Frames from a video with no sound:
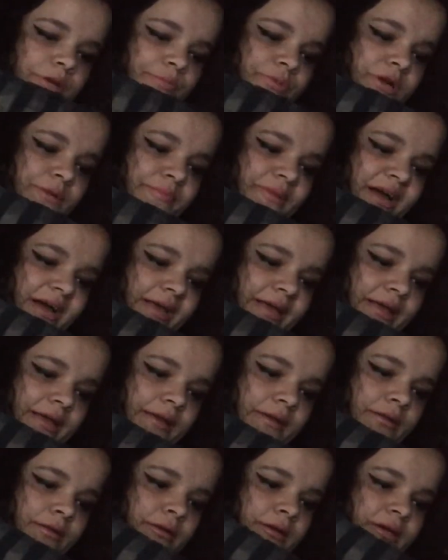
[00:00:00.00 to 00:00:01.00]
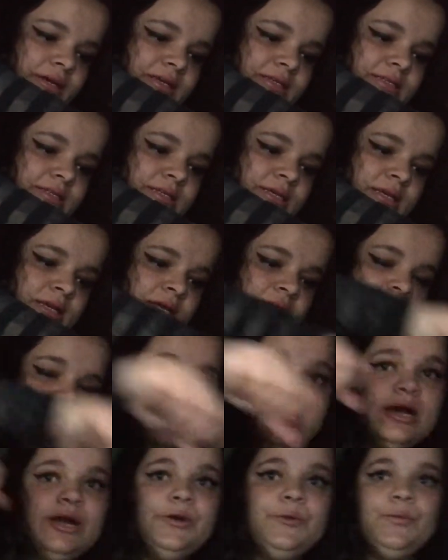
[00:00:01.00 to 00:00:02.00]
gonna put them back in because
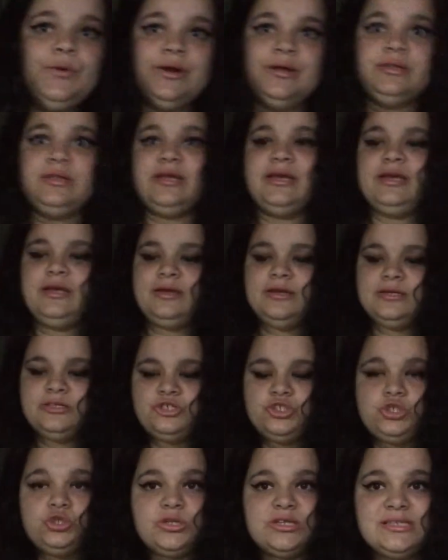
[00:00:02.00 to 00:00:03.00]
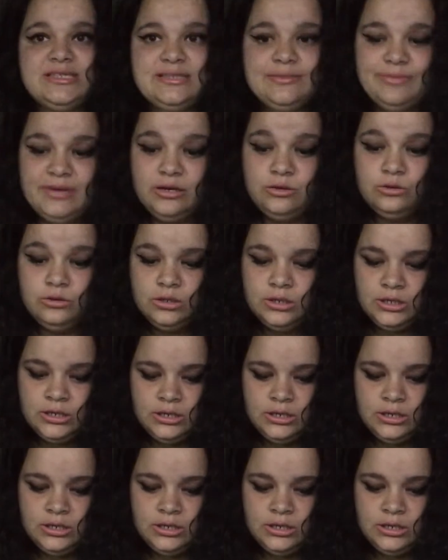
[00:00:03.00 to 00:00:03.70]
I don't want to like stress them out